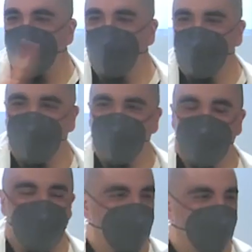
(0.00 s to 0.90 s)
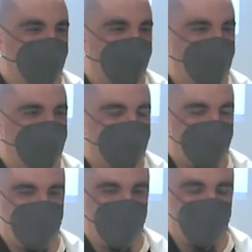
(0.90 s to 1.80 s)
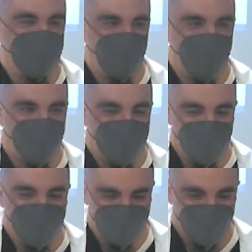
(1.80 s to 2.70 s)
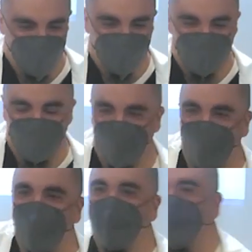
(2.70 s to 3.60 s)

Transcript: is what I need, right? I have one of those at home. That's why I do it anyway.